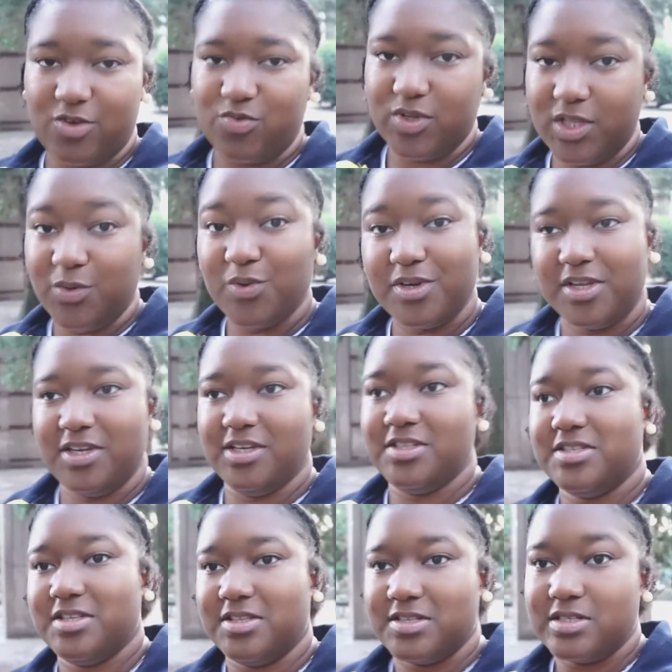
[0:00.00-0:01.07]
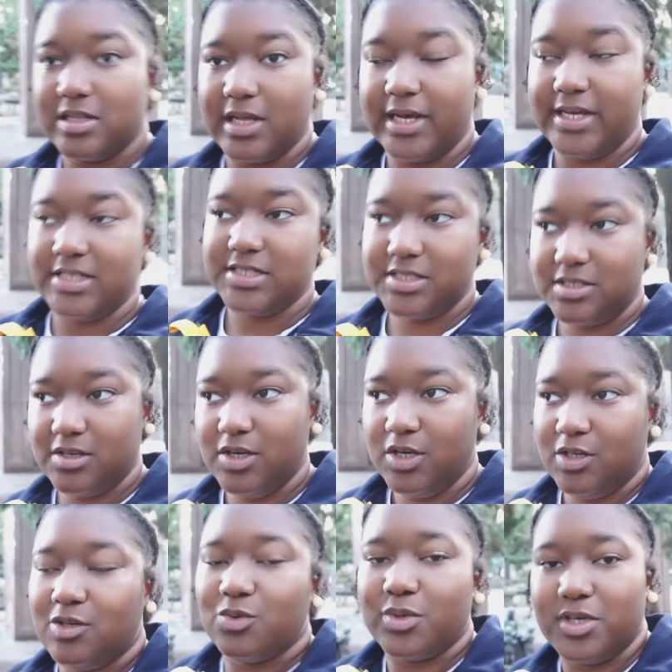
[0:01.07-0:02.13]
really want to get to this last one